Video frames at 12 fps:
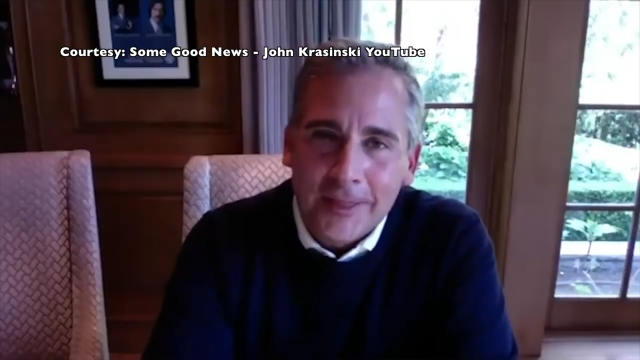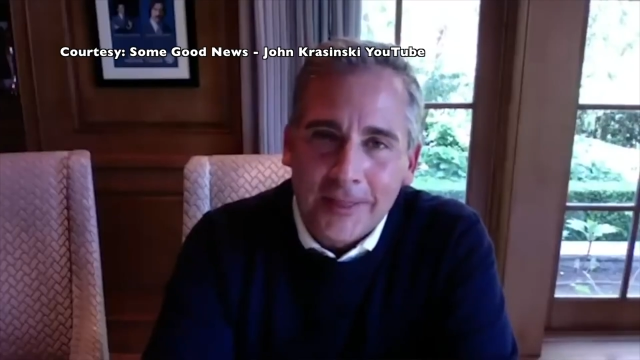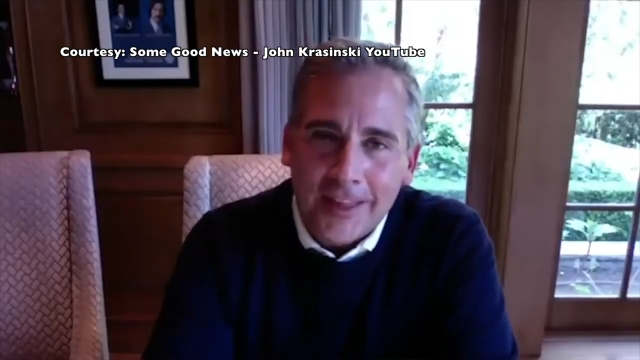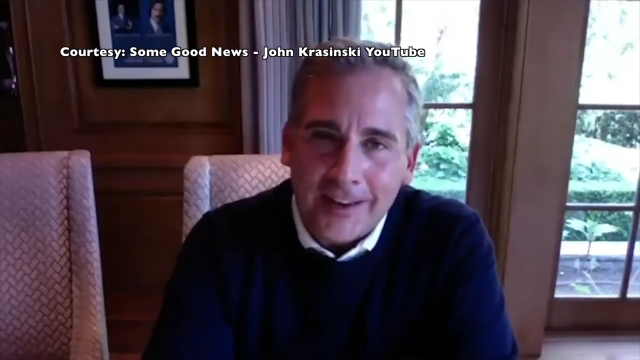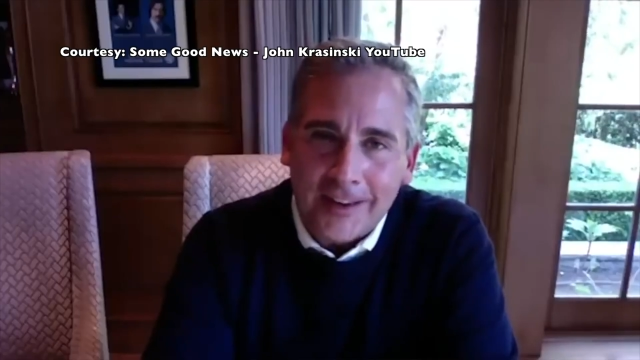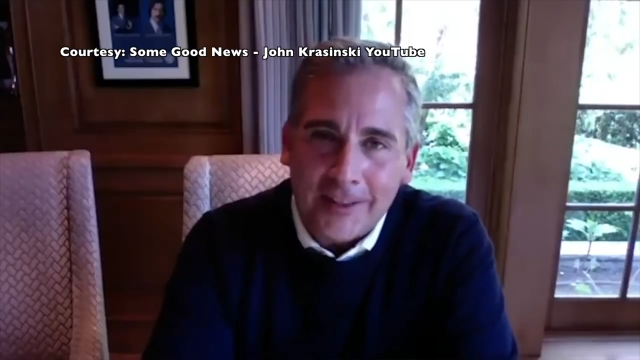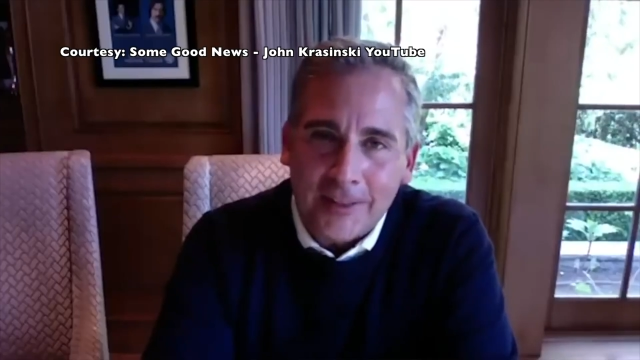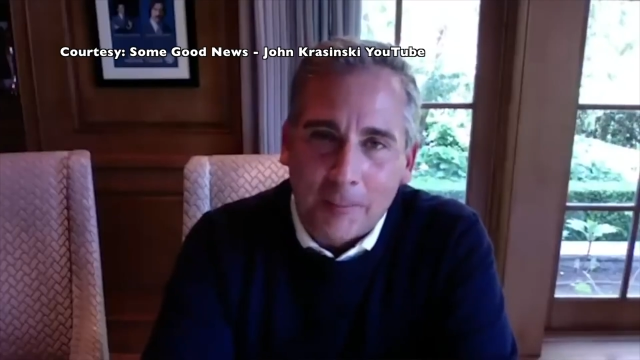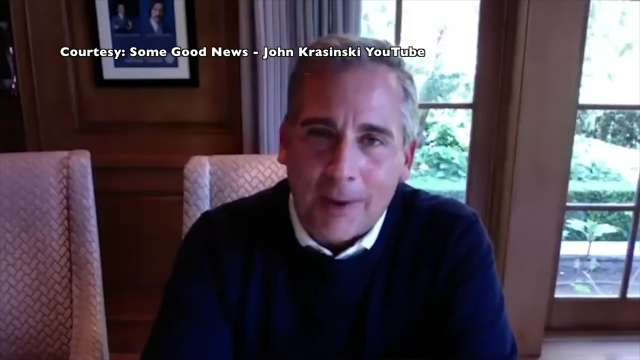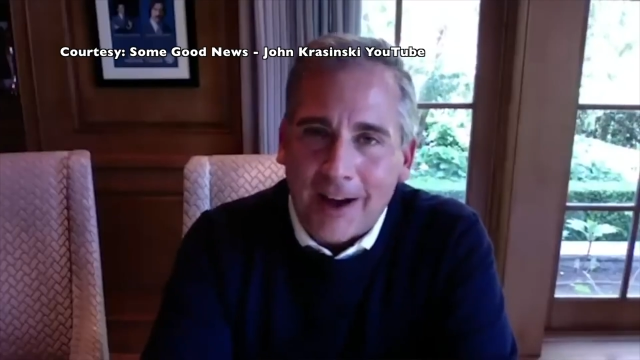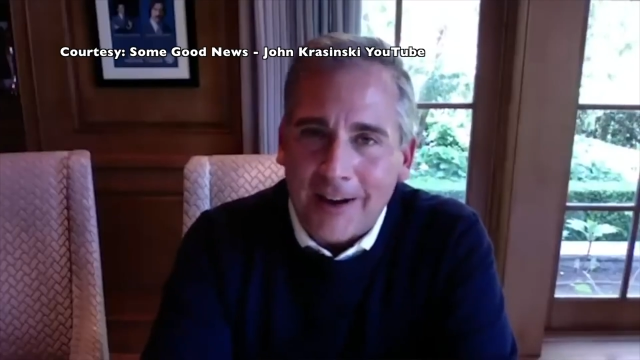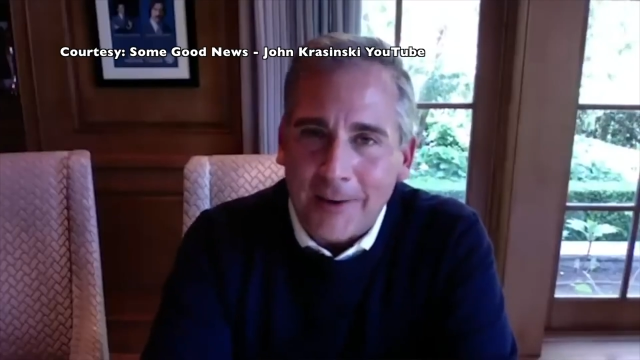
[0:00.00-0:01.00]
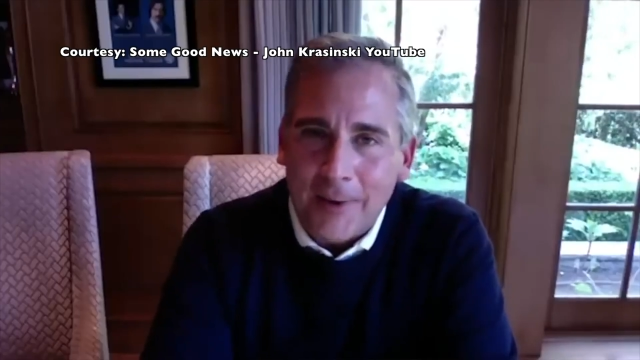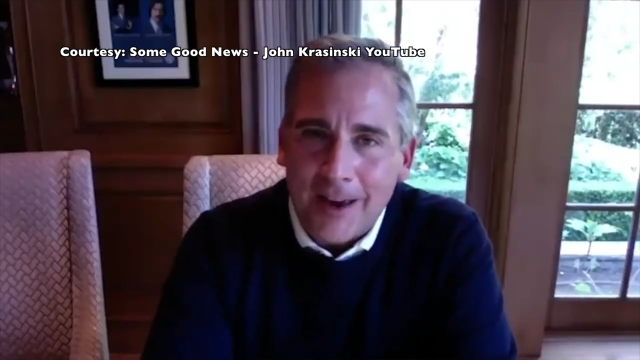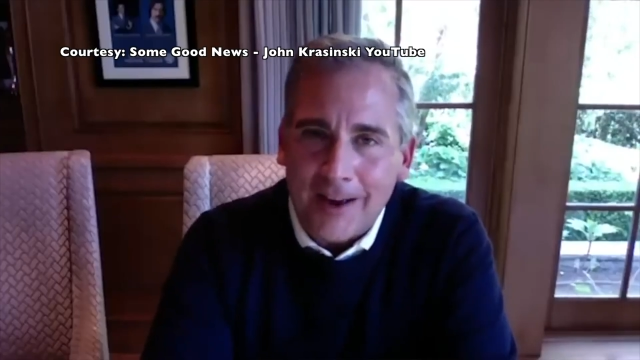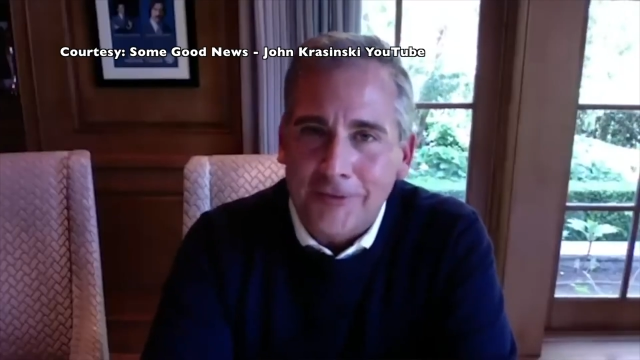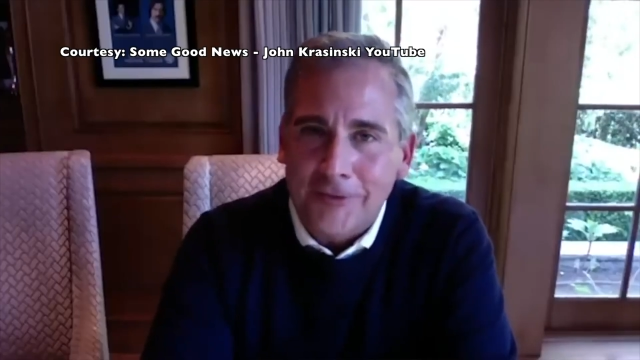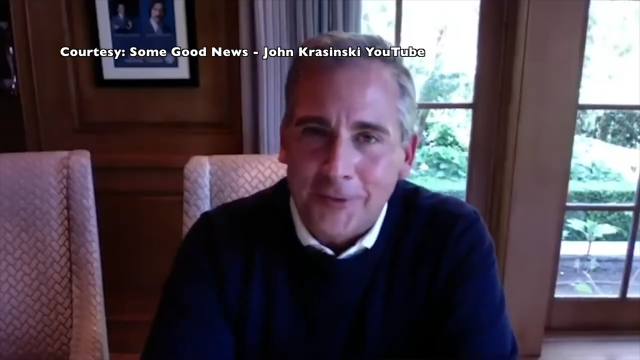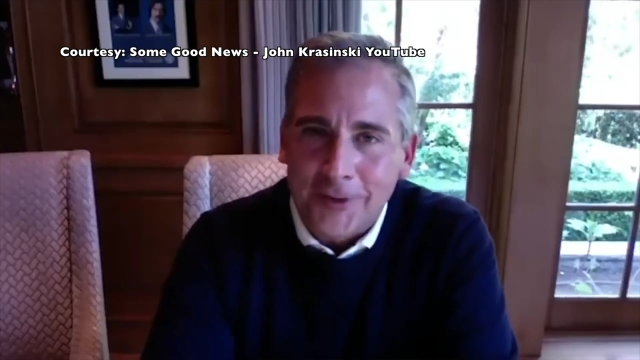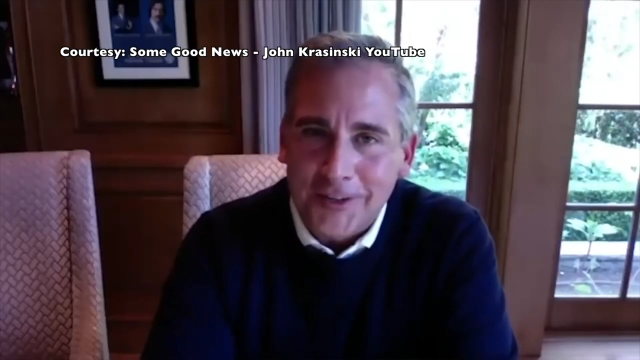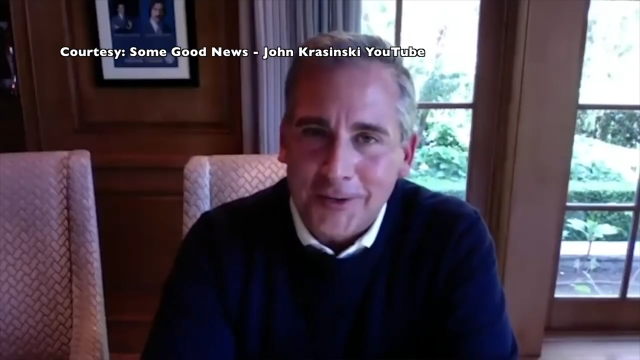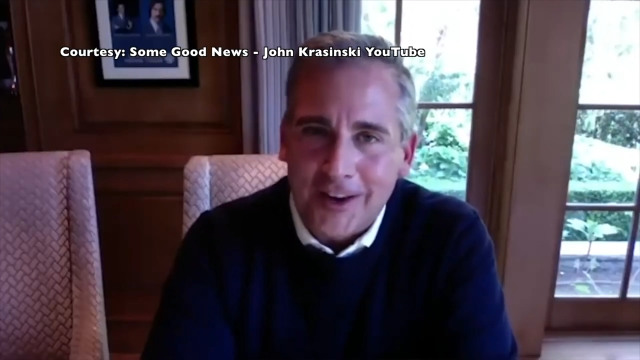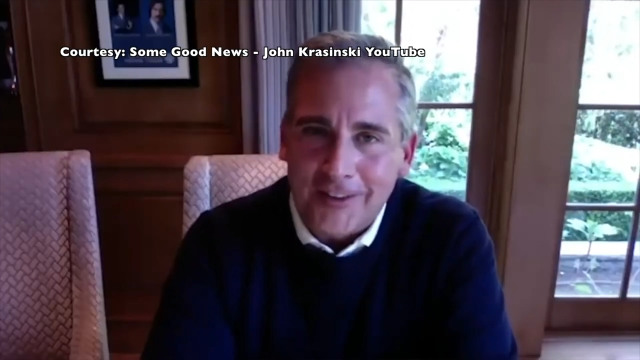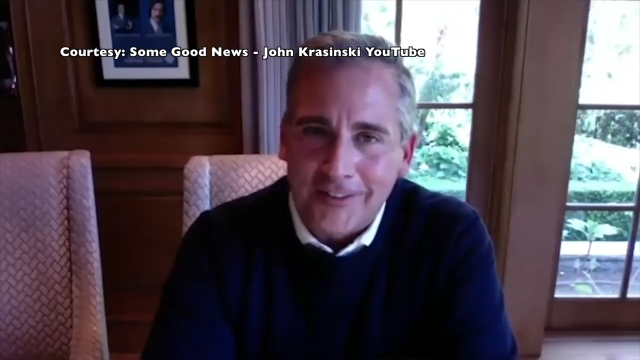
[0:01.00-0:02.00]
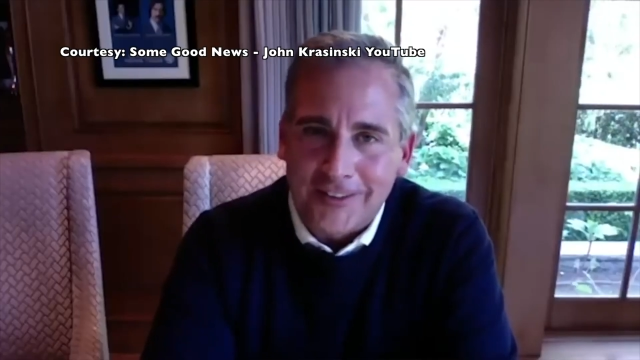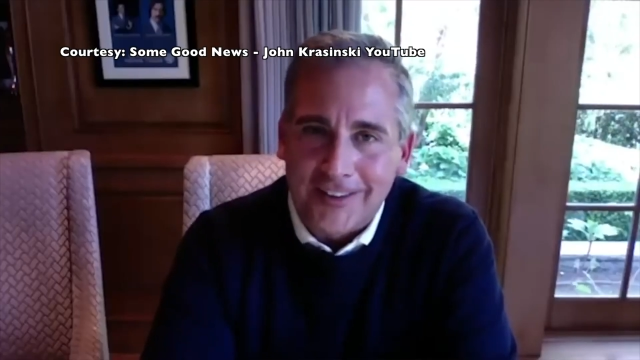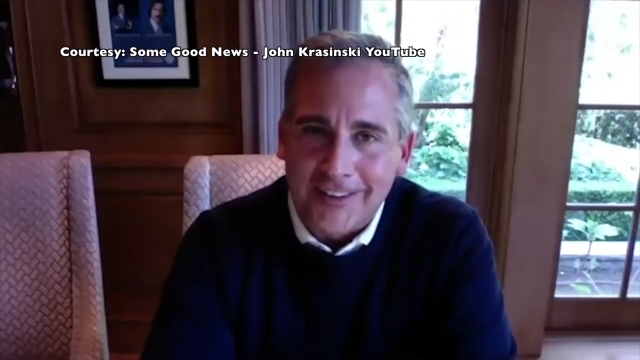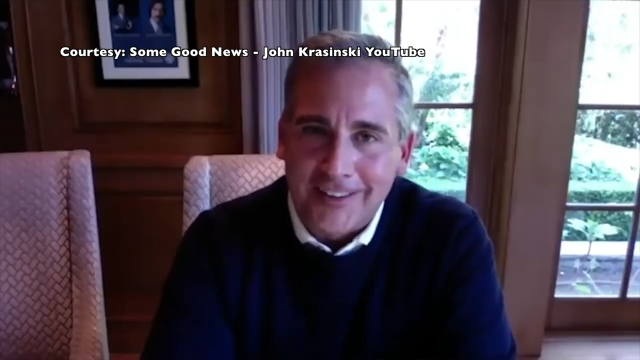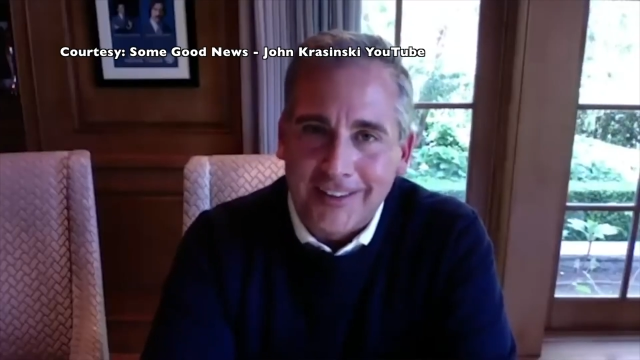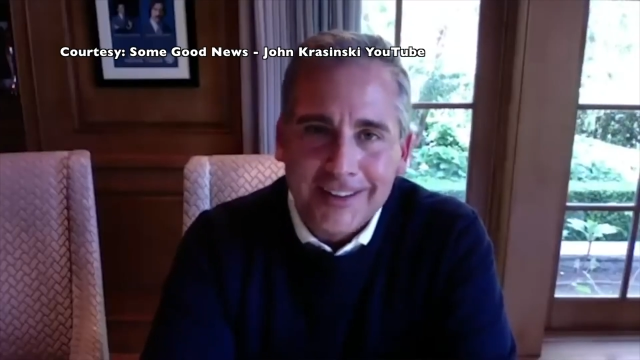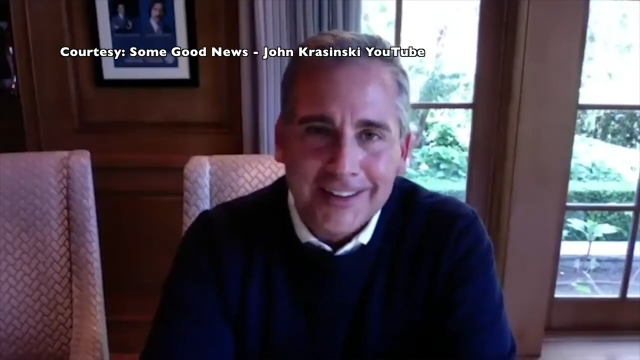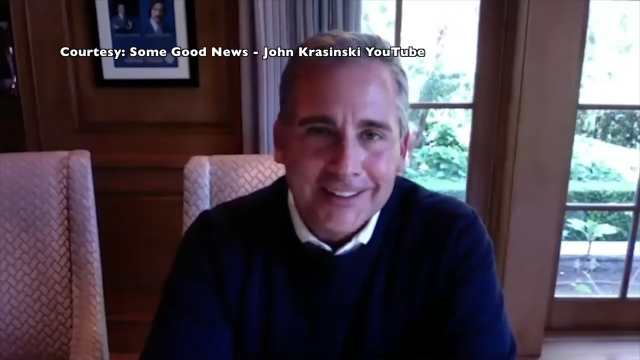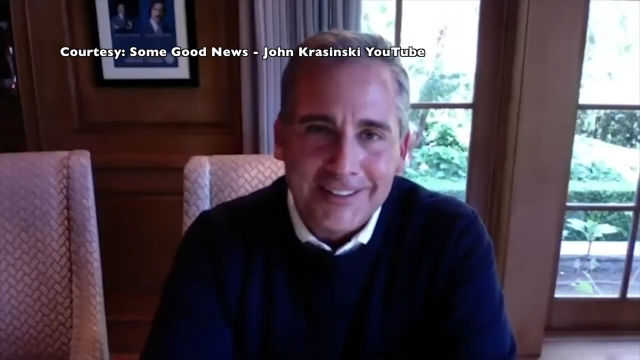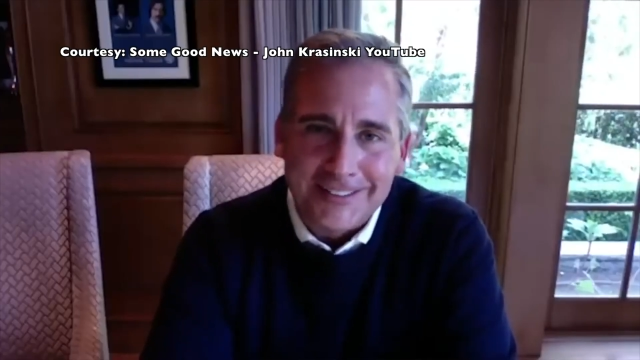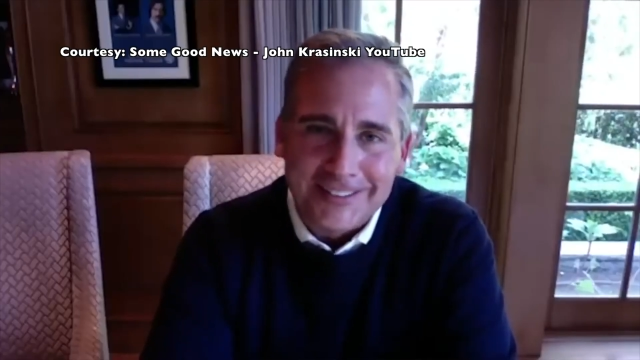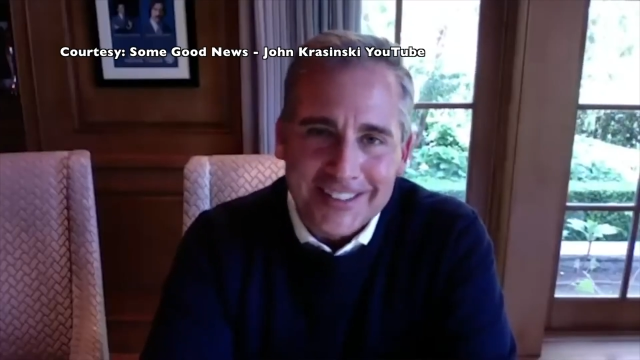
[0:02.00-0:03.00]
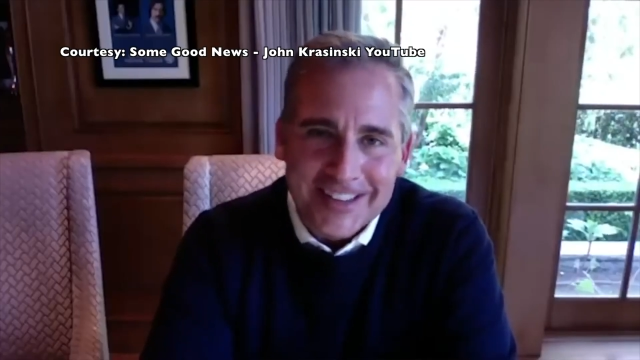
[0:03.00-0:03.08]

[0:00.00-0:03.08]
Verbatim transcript: to mark the 15th anniversary of the show. His show